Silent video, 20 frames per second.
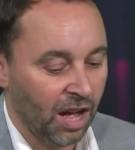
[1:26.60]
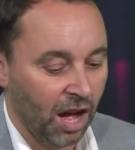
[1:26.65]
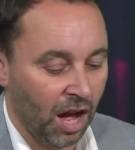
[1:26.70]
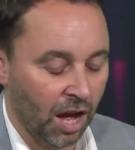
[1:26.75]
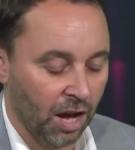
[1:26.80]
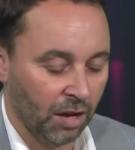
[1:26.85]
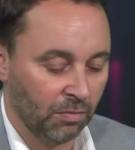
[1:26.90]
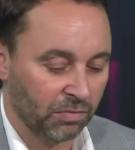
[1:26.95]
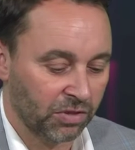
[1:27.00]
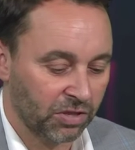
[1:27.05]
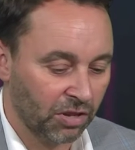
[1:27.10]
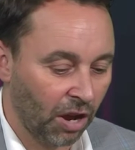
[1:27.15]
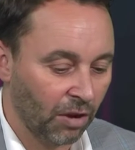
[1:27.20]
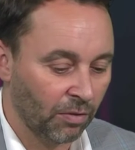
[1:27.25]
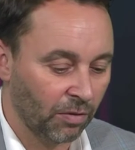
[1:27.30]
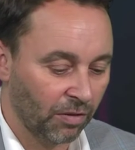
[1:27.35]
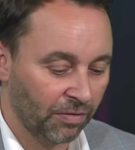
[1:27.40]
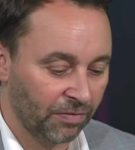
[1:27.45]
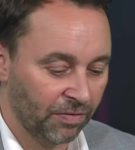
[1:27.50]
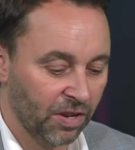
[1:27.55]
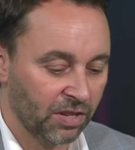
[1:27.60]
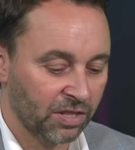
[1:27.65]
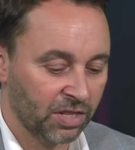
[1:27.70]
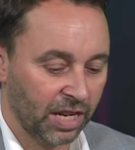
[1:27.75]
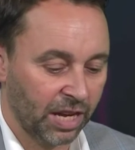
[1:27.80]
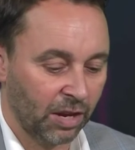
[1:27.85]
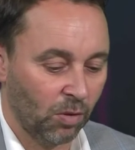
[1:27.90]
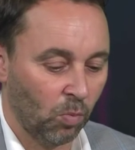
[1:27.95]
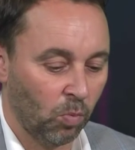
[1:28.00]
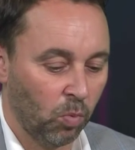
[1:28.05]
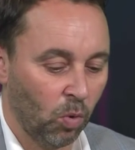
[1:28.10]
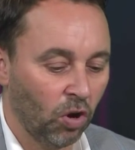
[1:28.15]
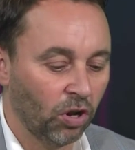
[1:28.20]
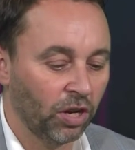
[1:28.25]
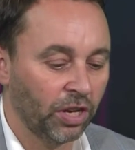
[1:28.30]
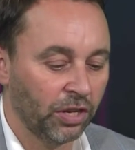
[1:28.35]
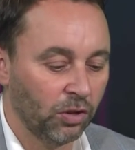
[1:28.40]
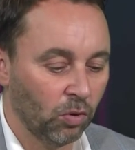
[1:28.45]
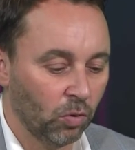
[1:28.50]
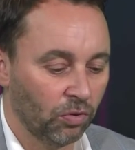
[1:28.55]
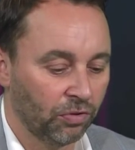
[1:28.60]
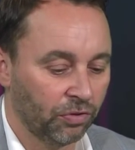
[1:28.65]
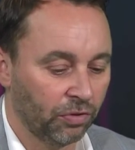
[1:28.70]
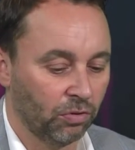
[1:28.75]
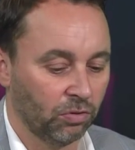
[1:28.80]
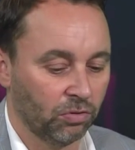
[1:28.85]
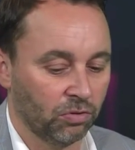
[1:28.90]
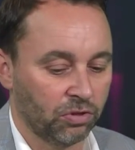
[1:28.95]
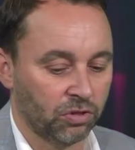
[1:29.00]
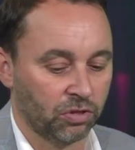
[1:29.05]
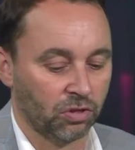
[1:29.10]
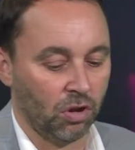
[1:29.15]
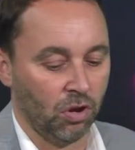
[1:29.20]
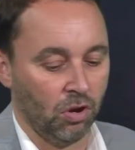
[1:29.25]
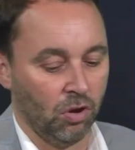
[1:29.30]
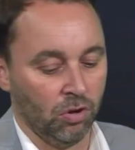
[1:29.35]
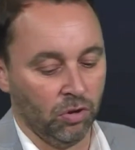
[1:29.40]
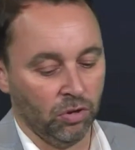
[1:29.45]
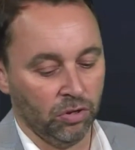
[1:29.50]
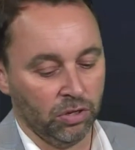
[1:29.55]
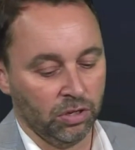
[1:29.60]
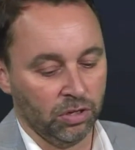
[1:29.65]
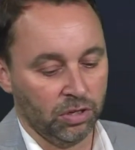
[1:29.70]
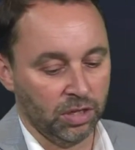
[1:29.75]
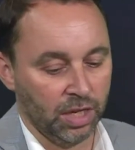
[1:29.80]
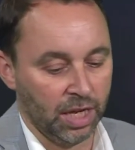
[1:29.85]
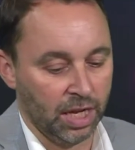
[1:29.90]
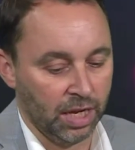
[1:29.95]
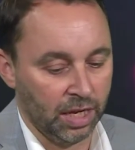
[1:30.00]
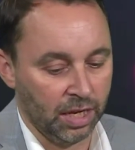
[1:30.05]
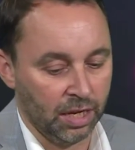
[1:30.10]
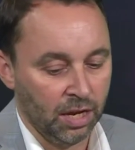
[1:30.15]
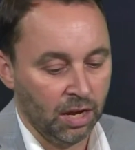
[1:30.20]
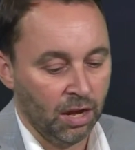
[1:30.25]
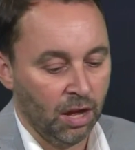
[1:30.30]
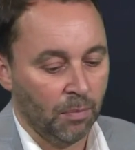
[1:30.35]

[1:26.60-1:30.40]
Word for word: Um, so, firstly, what are your thoughts on the